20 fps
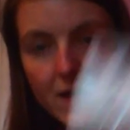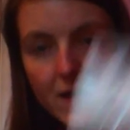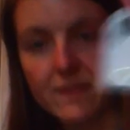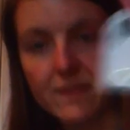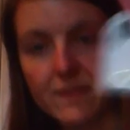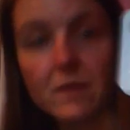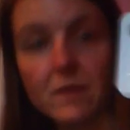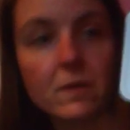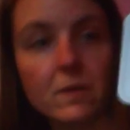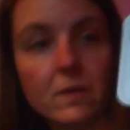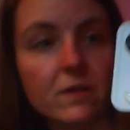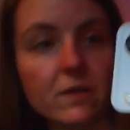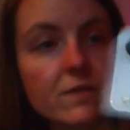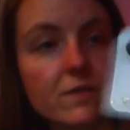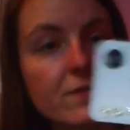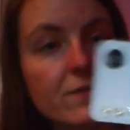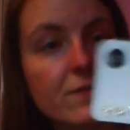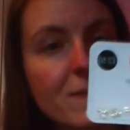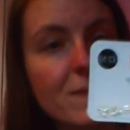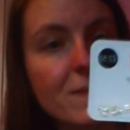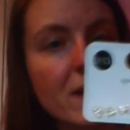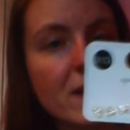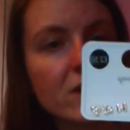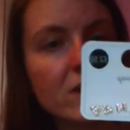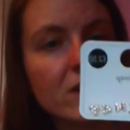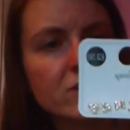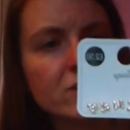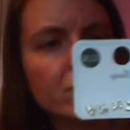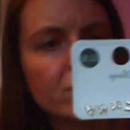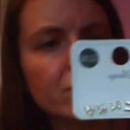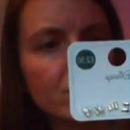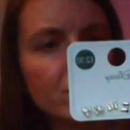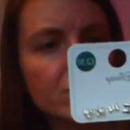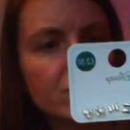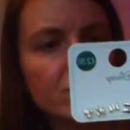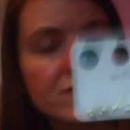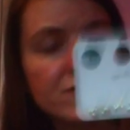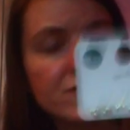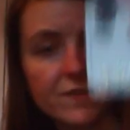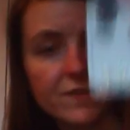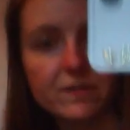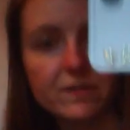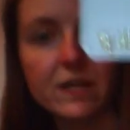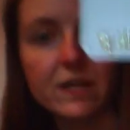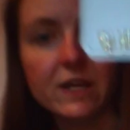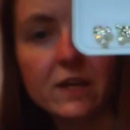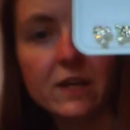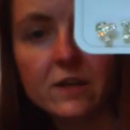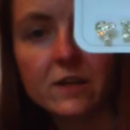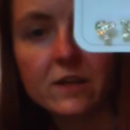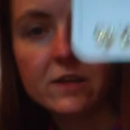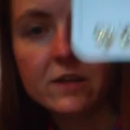and they were 3 pairs for £2.50.